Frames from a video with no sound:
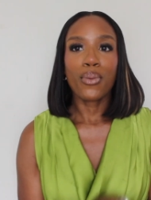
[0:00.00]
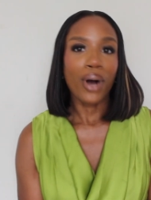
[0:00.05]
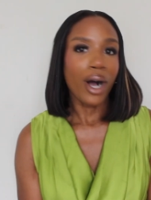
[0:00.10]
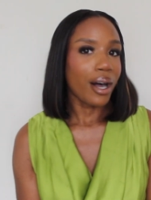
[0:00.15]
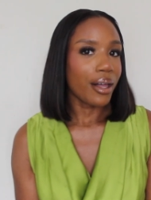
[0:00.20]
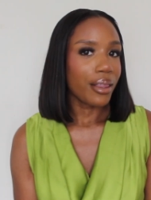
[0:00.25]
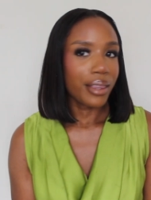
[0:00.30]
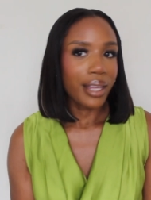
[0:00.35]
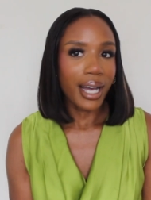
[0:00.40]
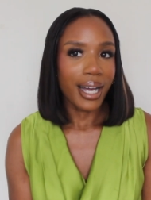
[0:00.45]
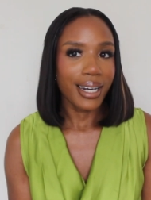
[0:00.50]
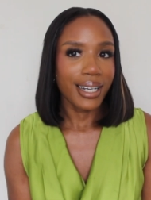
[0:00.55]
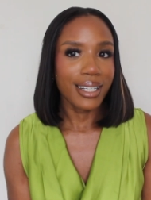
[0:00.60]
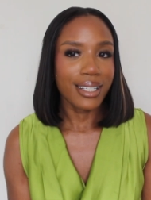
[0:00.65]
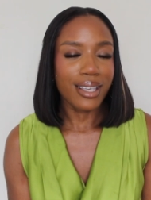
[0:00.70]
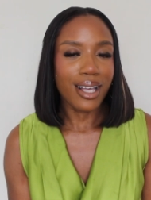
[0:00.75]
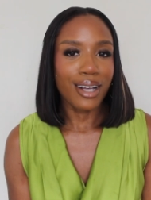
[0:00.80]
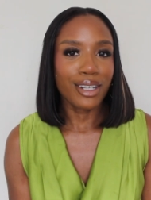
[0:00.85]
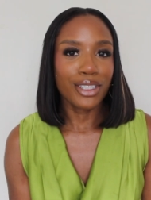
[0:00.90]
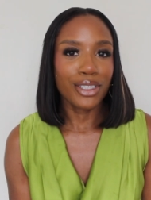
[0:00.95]
while that is
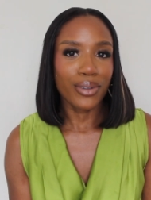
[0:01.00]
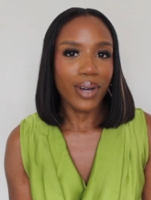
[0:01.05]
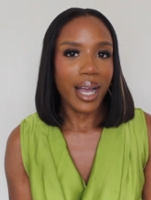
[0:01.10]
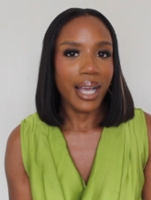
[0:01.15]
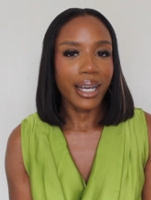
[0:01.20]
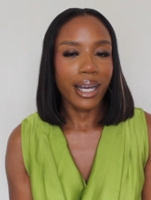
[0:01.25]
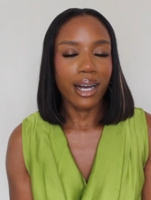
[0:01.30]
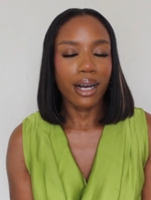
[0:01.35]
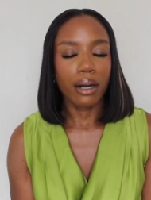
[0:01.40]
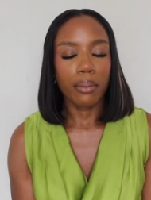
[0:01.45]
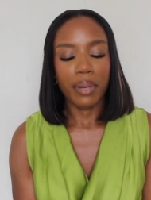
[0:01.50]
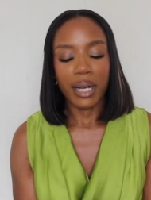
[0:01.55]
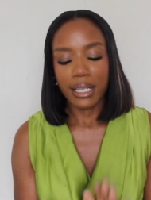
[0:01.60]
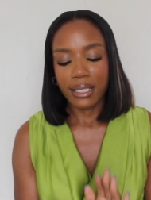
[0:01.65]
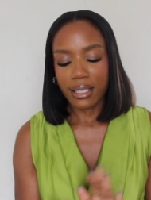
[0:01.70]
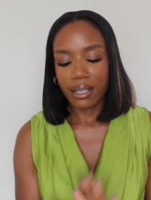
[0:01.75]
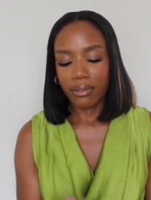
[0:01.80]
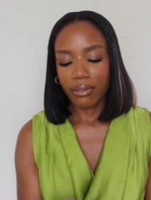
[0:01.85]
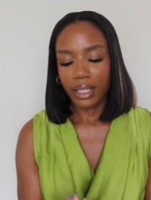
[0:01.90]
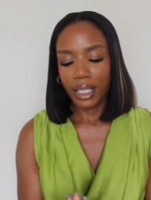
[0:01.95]
drying up, I
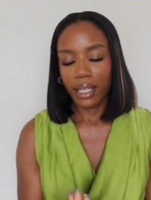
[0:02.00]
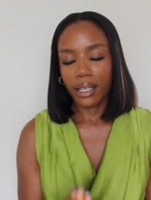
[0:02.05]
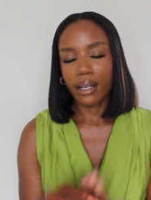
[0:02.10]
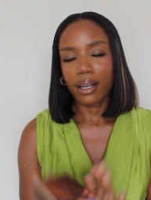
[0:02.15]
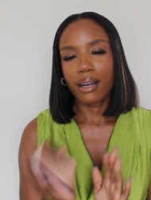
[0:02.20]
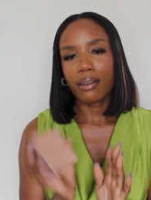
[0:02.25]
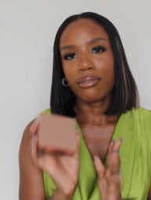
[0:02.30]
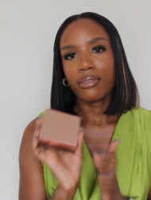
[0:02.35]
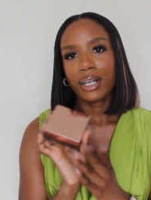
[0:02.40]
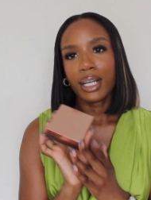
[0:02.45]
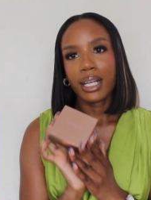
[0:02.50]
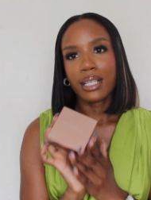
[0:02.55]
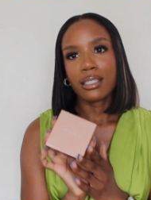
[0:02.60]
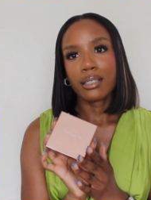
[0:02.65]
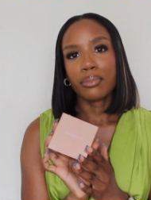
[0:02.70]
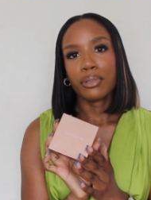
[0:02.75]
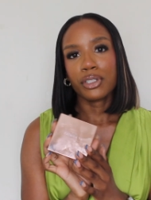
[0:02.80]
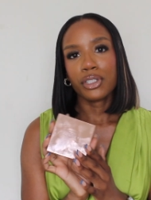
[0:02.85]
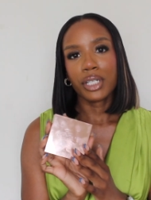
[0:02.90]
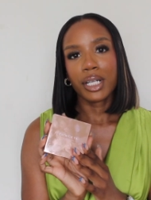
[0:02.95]
definitely cannot forget to
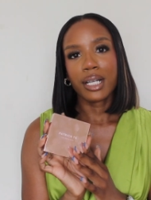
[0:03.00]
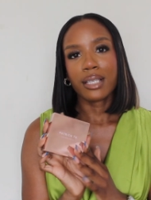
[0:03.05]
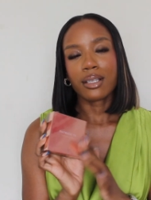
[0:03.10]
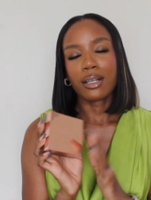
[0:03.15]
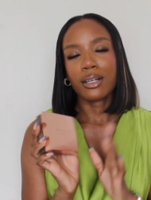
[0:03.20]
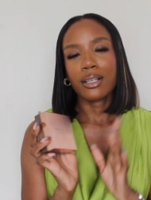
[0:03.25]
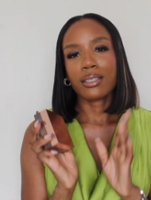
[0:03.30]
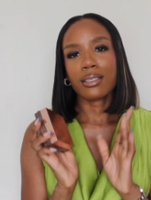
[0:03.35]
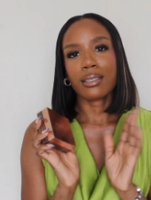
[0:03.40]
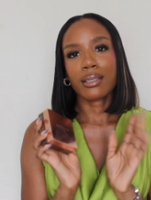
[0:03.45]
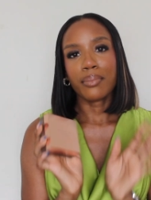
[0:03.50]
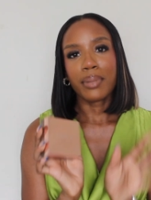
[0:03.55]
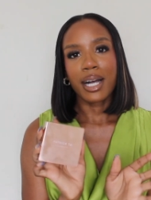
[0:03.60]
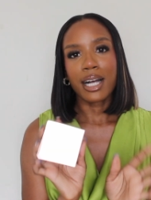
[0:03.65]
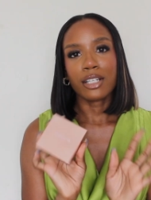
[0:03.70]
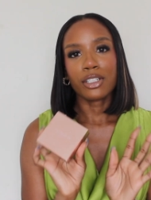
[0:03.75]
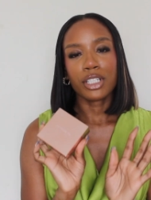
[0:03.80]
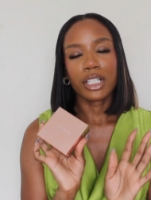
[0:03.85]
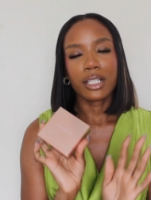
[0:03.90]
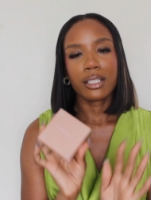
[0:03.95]
put you guys onto the
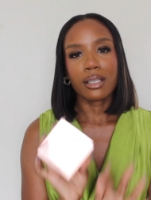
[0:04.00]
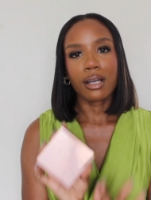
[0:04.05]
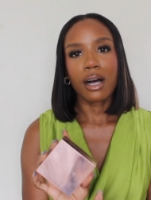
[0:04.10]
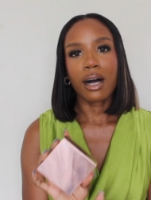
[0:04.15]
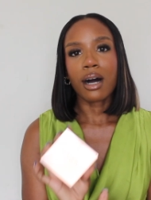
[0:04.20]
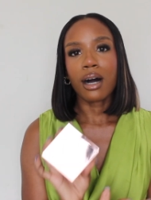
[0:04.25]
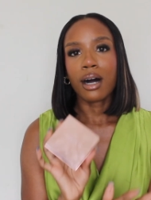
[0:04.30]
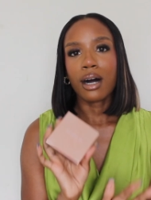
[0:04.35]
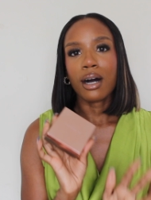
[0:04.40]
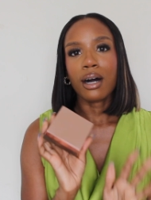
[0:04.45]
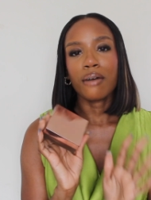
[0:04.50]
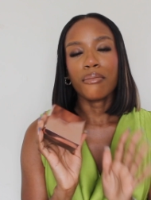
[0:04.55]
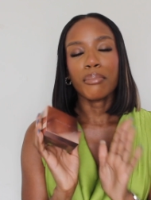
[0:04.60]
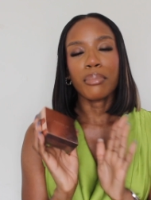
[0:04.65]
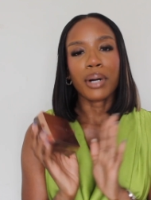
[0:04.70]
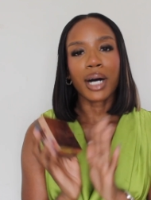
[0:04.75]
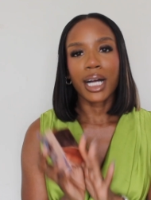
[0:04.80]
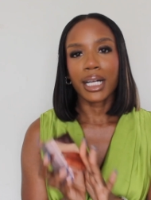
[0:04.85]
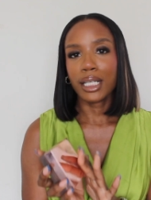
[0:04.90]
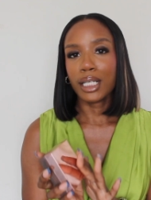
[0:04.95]
Patrick Ta
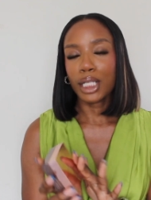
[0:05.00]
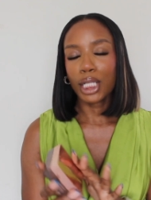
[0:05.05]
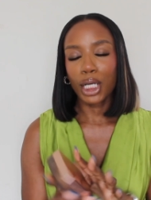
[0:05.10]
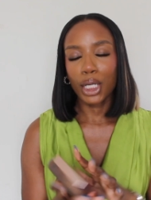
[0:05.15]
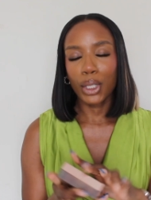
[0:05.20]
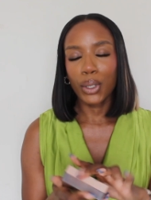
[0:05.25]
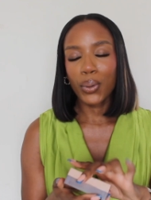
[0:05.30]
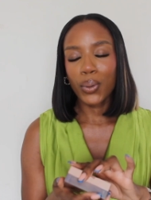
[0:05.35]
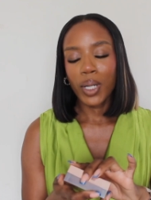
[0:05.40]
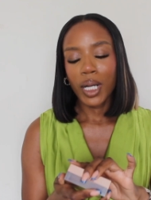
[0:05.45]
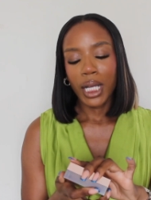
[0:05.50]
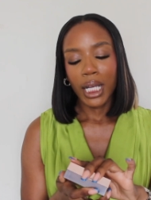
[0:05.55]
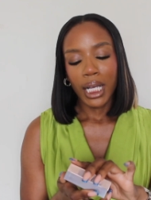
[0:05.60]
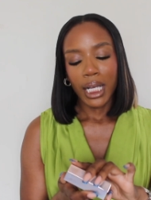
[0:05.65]
Body Glow.